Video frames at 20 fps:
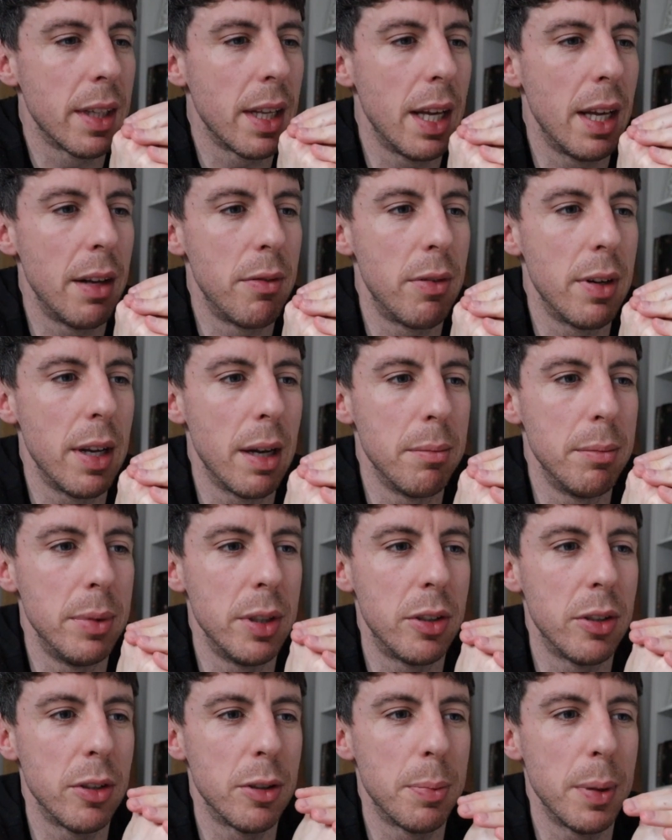Every
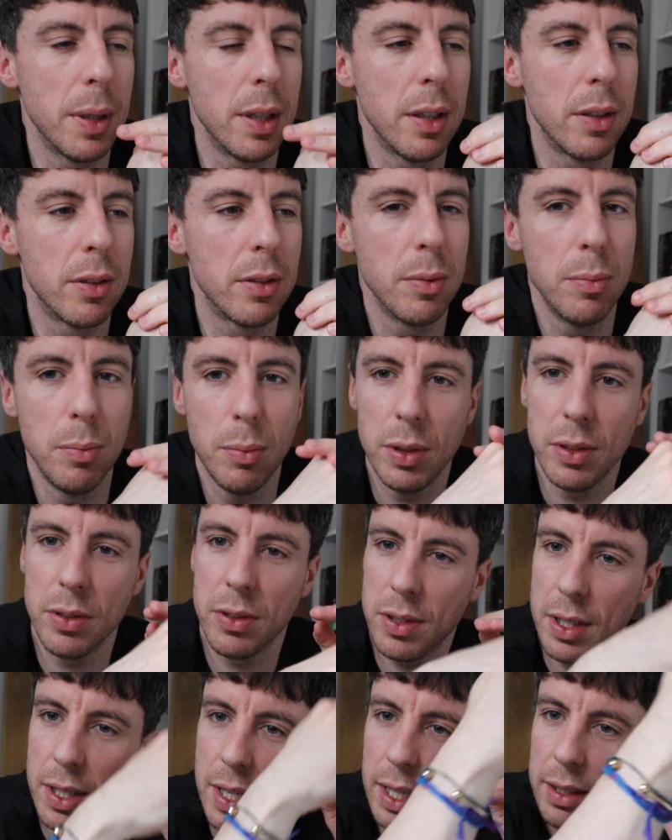ambitious person
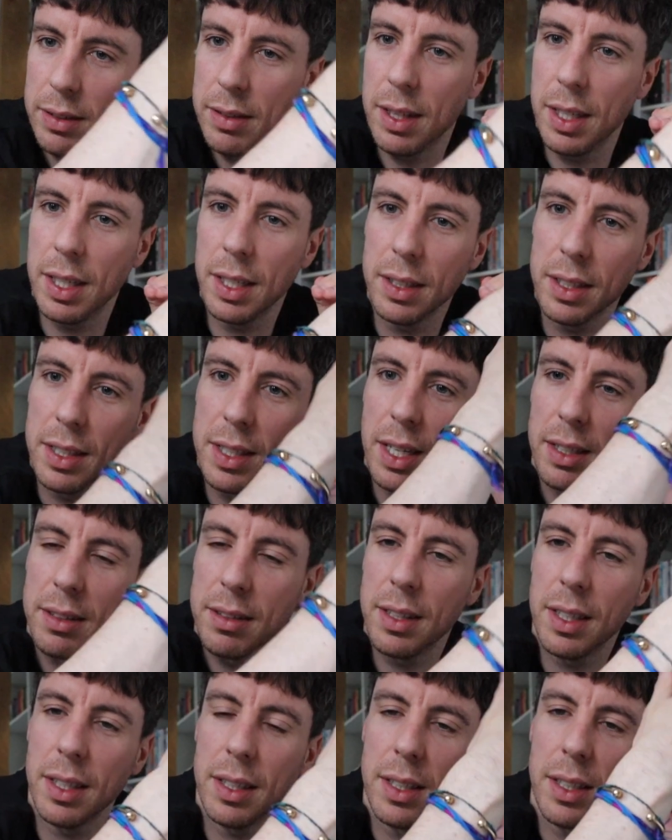wants the next thing, the next
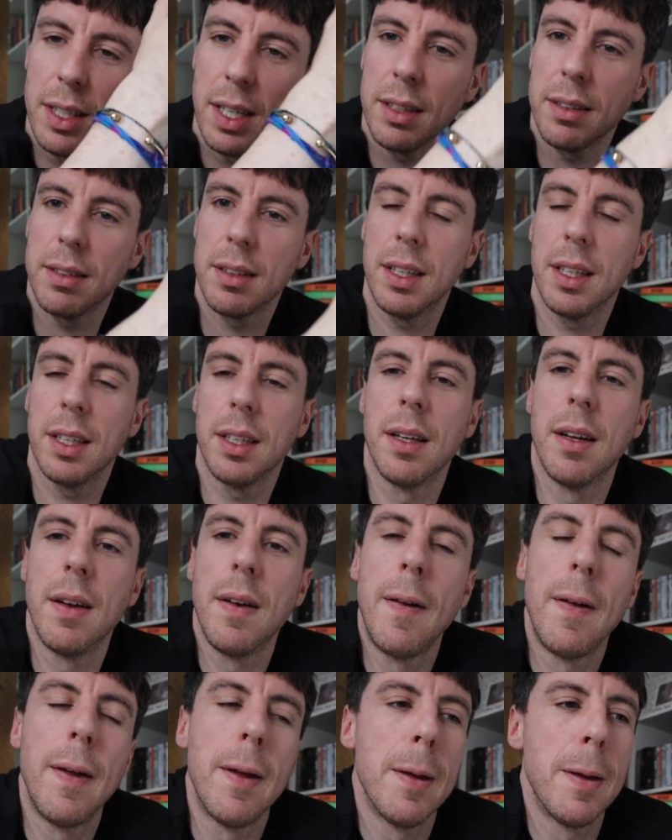thing, the next thing.
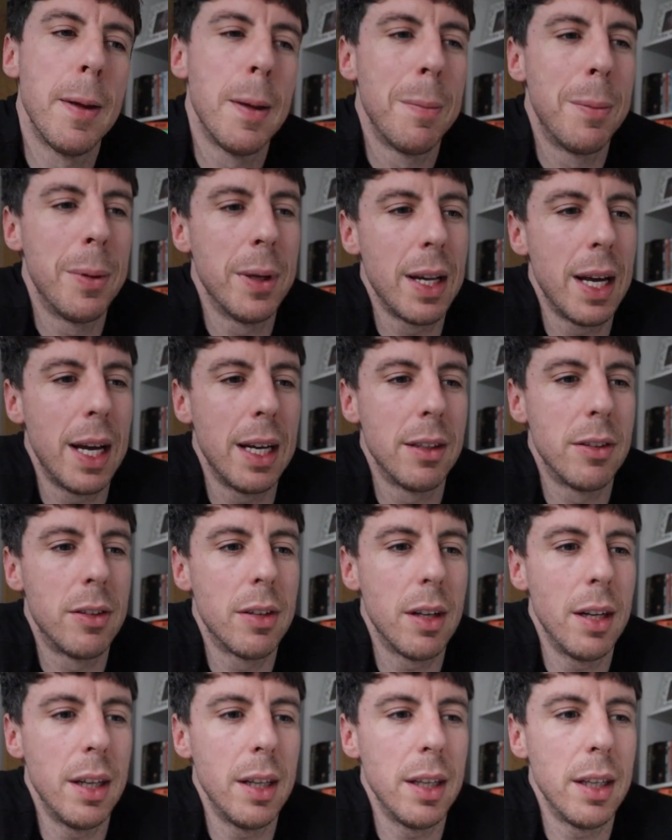But
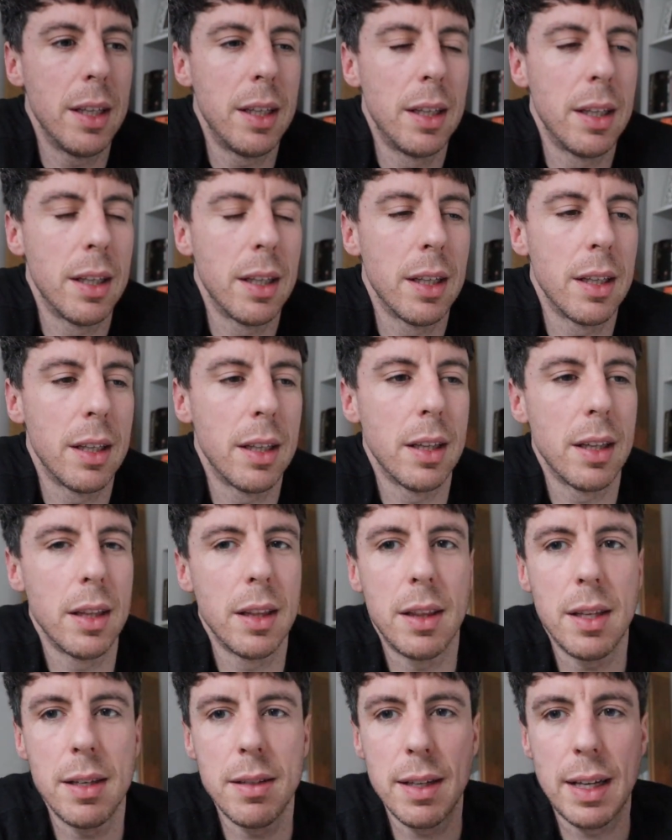actually
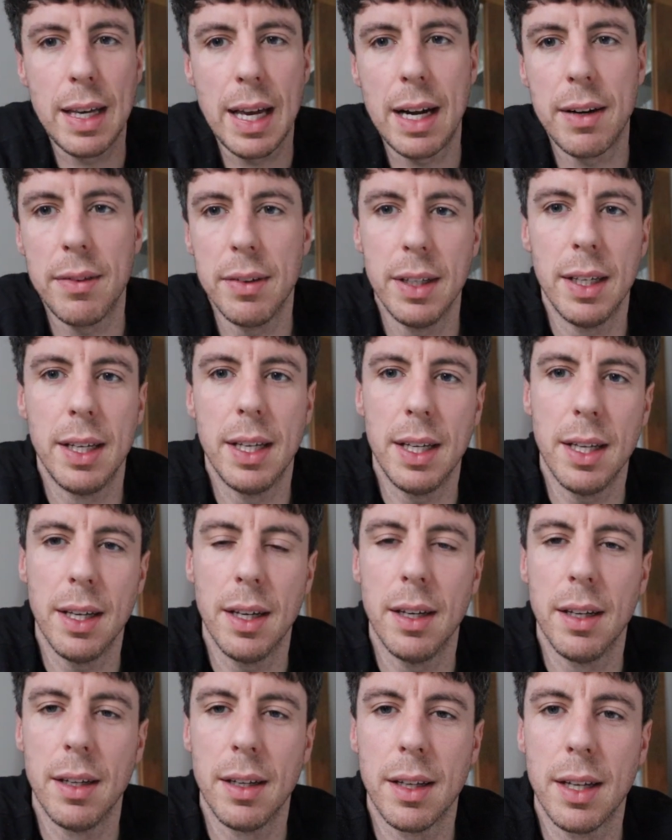there's a carrot
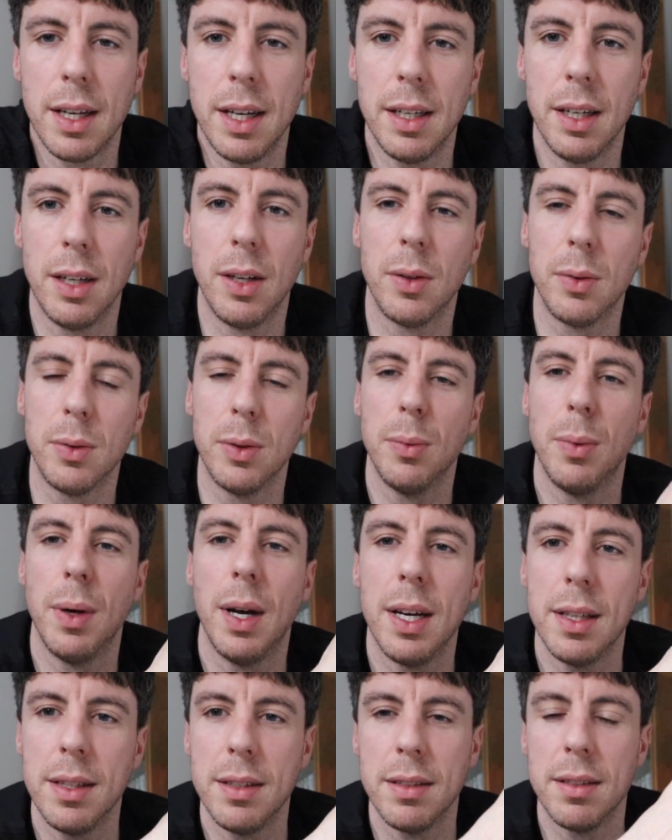here, and along the
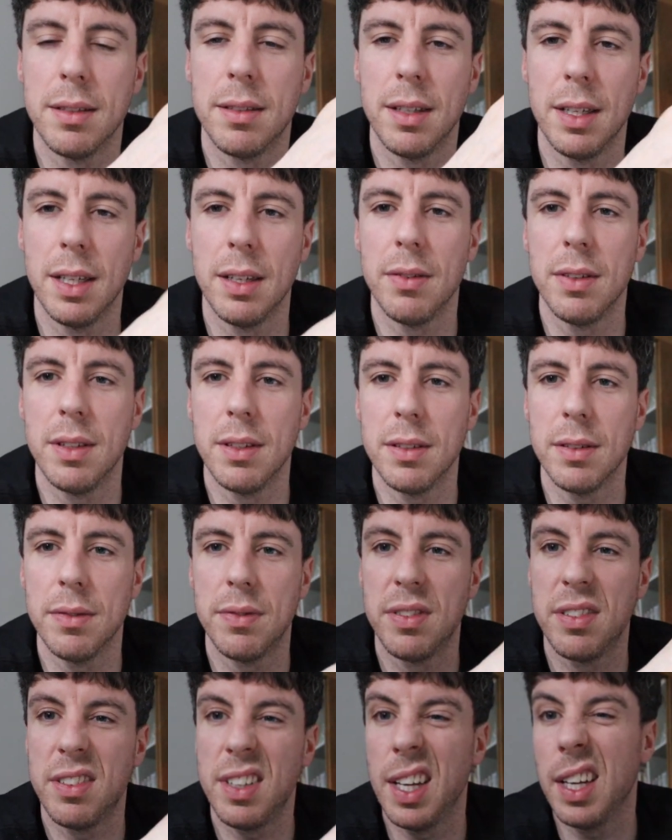way there's a series of
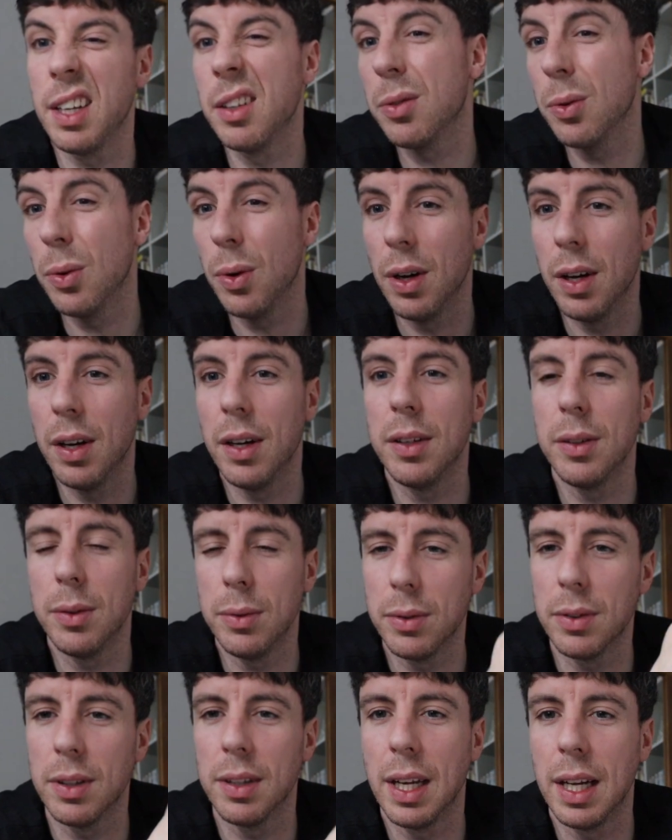sticks or
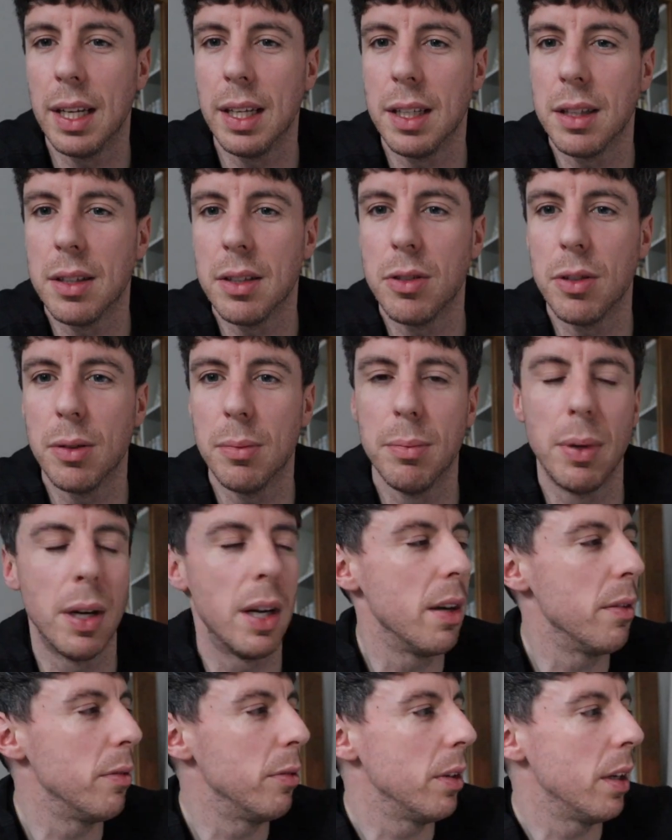hurdles that they need to jump
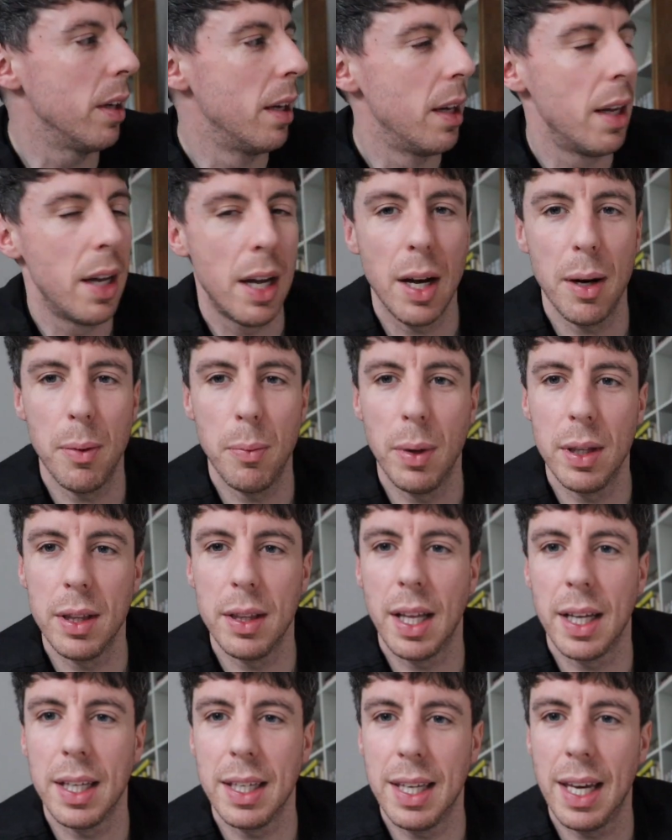over, and when
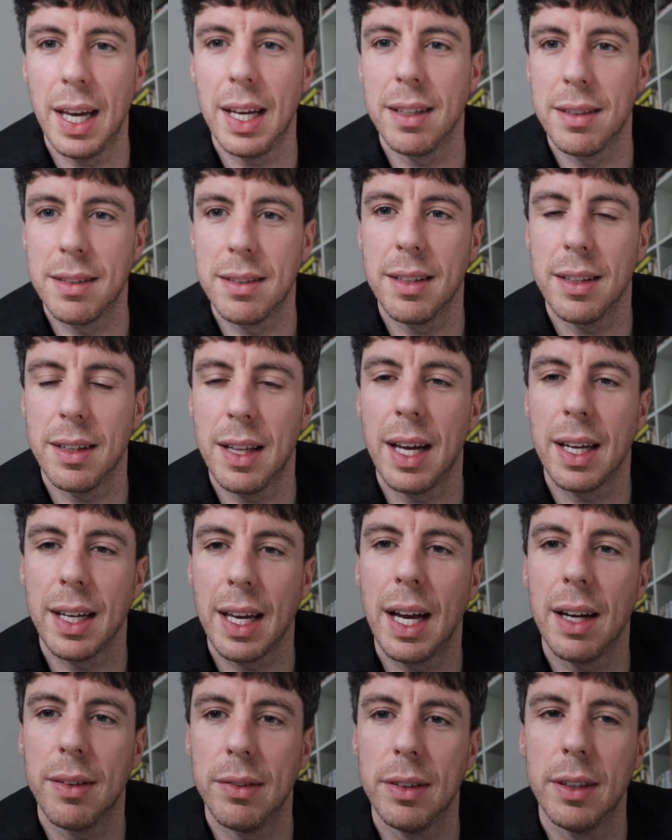they get to that
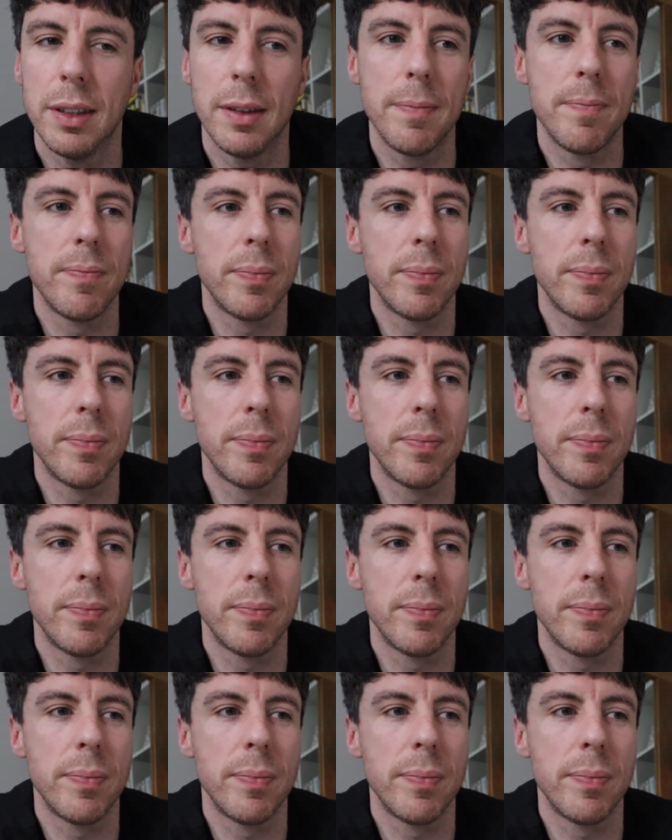carrot,